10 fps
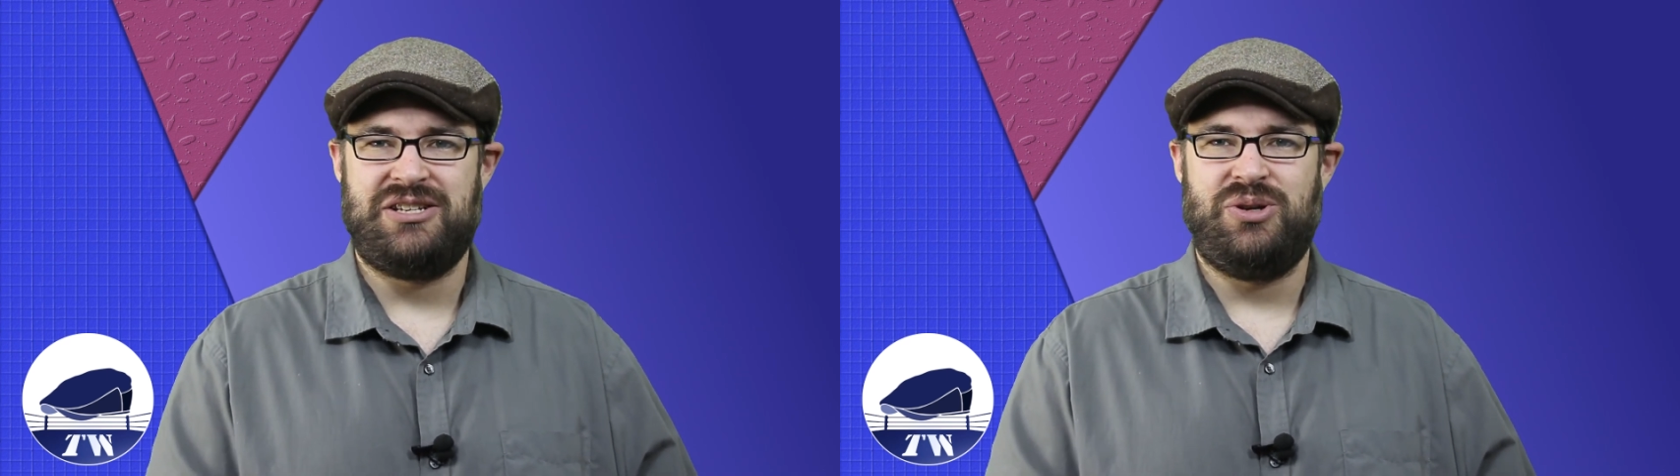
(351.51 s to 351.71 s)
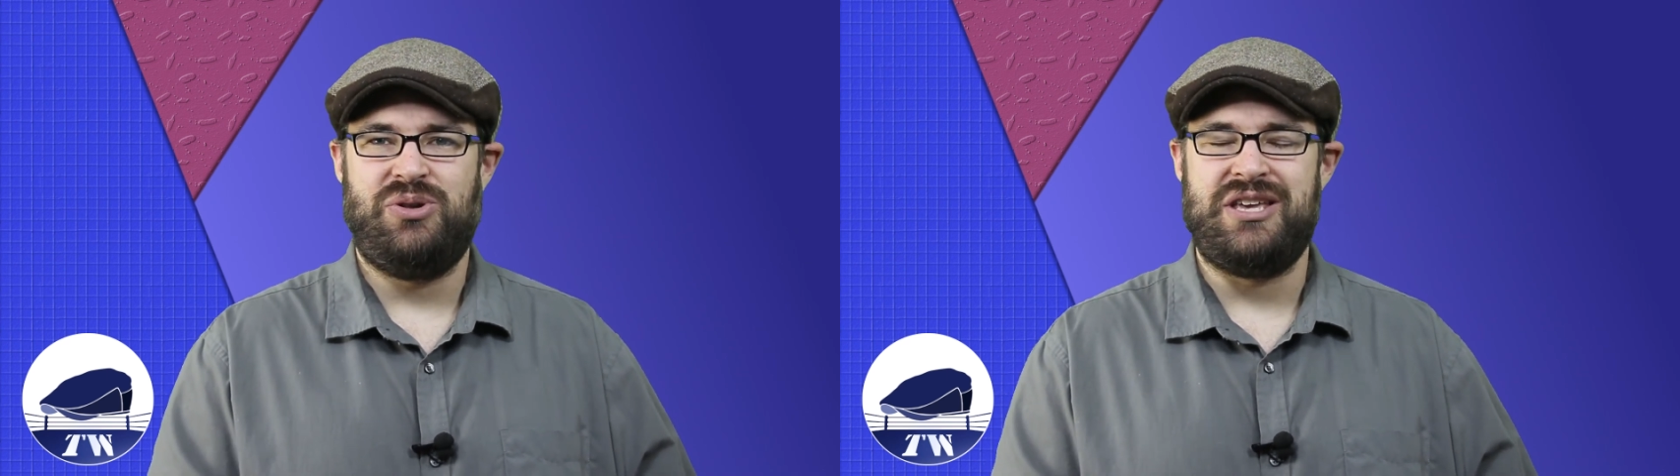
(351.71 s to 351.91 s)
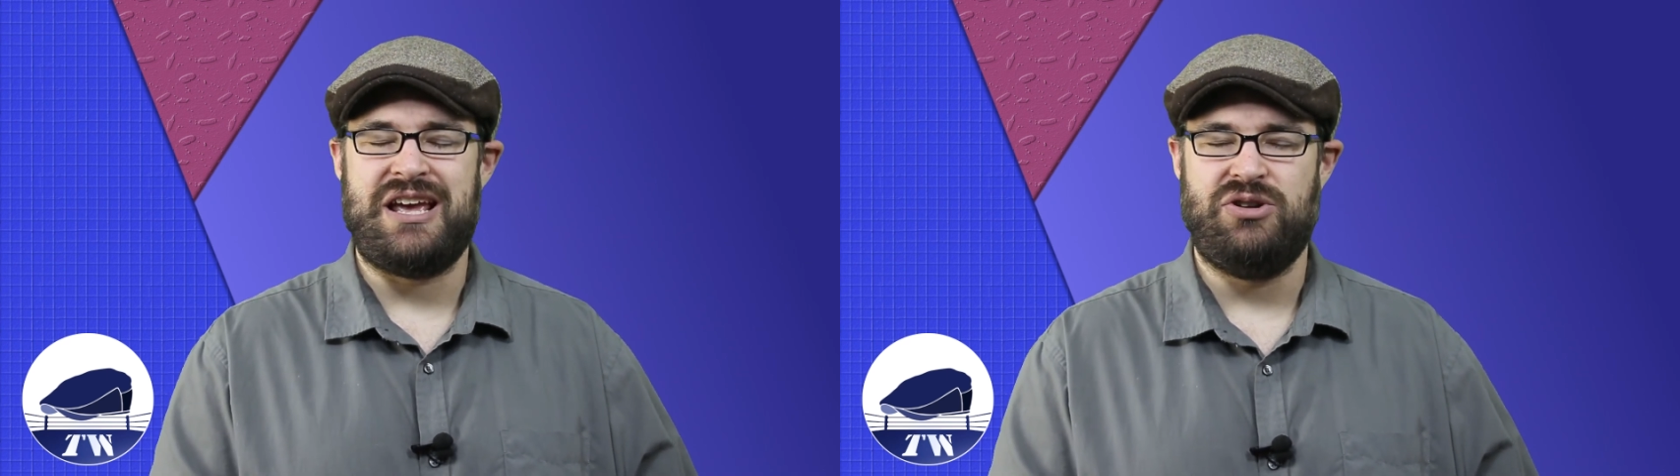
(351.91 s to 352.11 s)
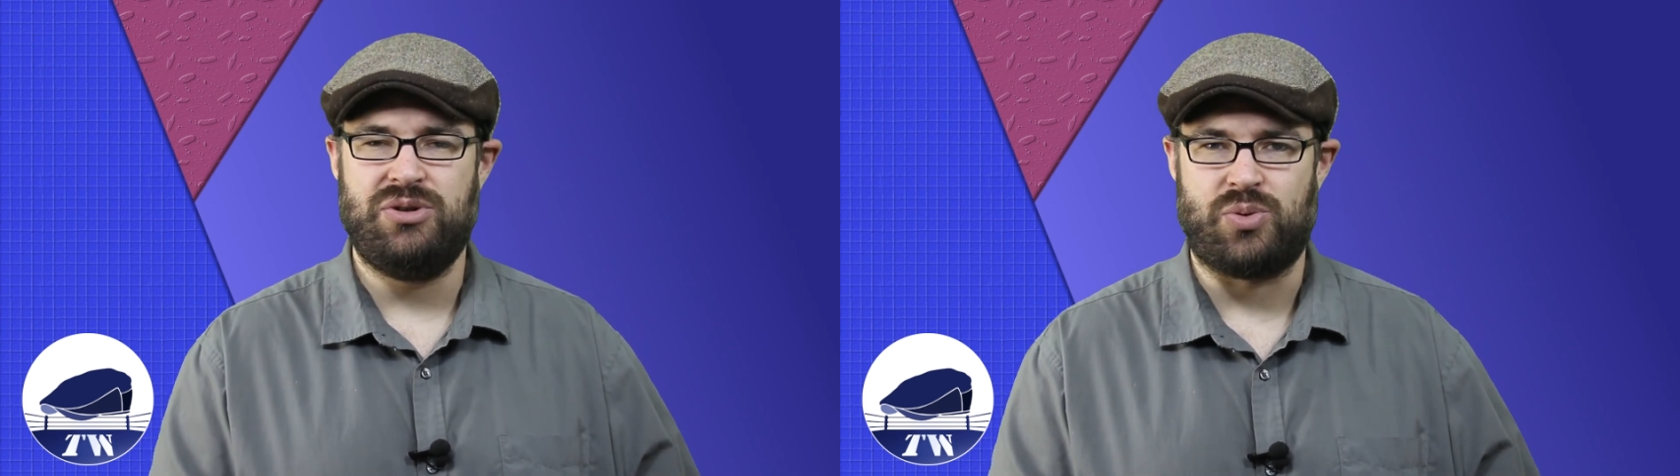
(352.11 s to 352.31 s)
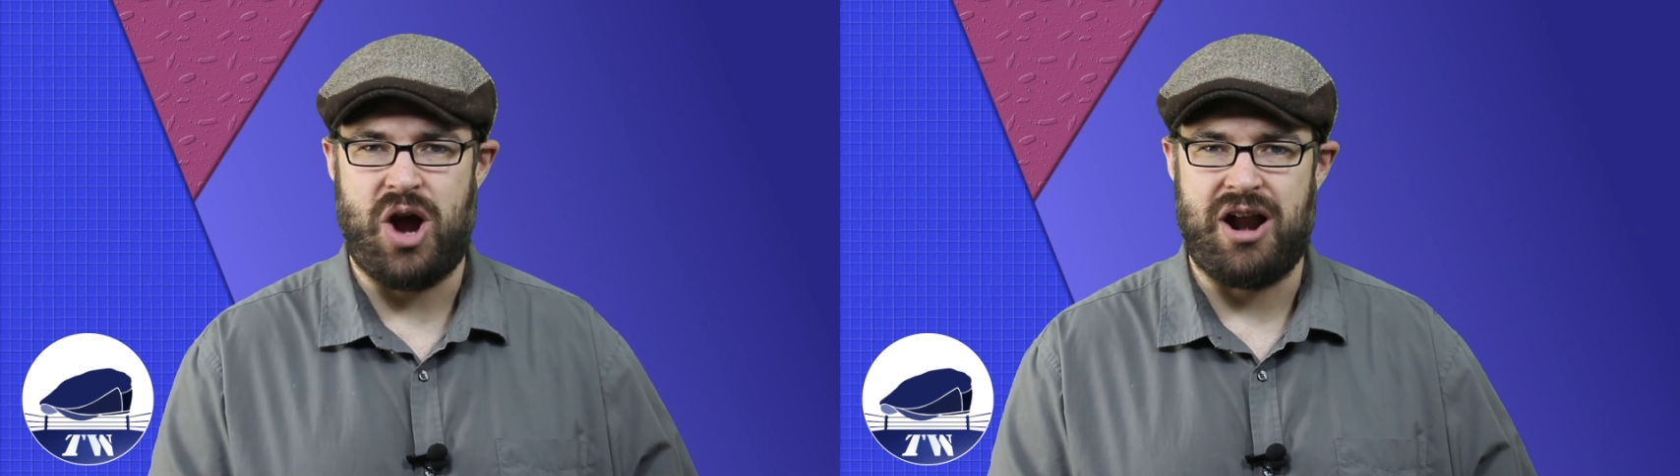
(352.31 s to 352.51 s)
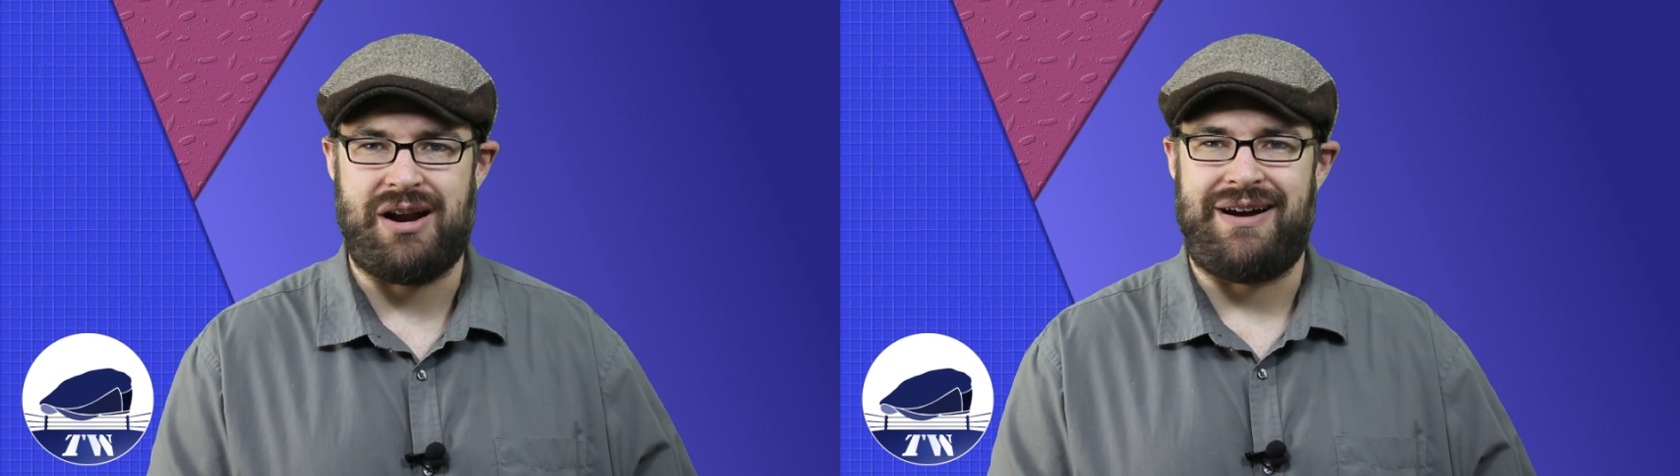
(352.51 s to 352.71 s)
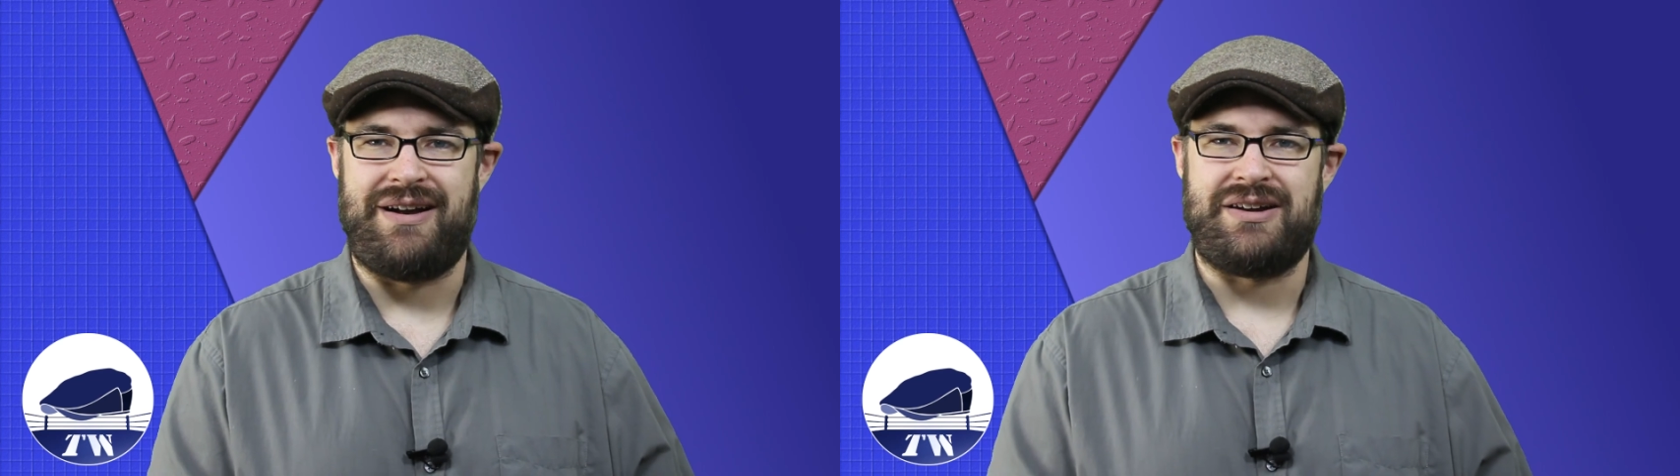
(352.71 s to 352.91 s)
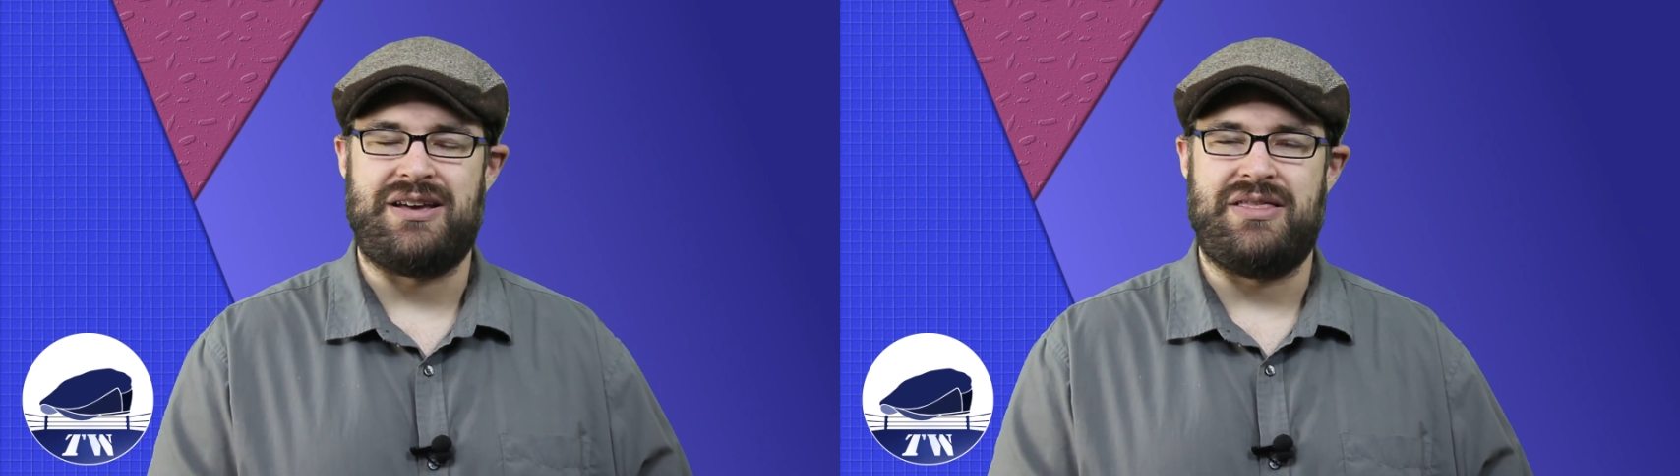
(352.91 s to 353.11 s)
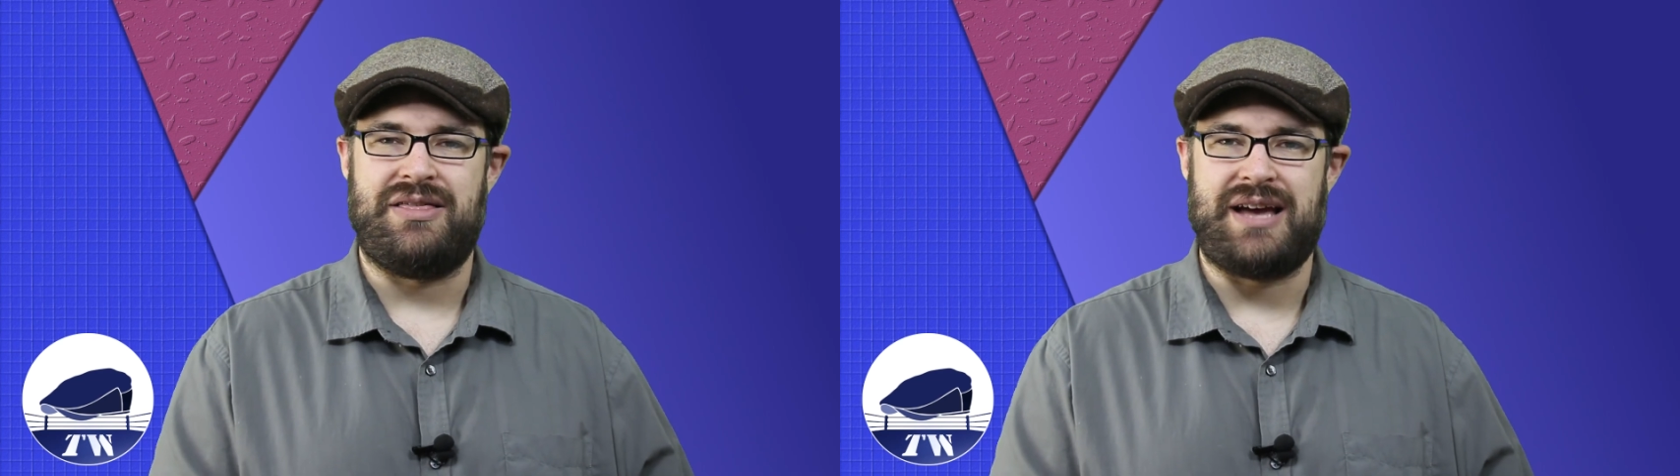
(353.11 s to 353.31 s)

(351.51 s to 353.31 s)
to the Newswire on